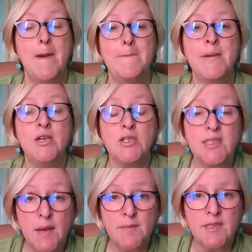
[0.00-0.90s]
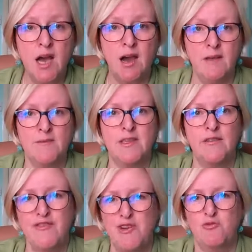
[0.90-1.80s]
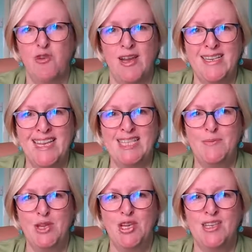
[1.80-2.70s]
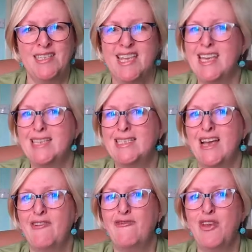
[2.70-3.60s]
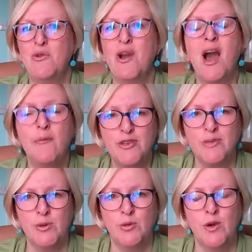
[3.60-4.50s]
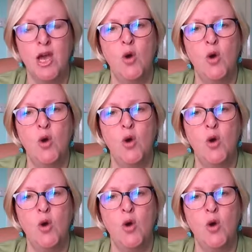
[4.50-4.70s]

But sometimes the feel right is because it's a feel comfortable,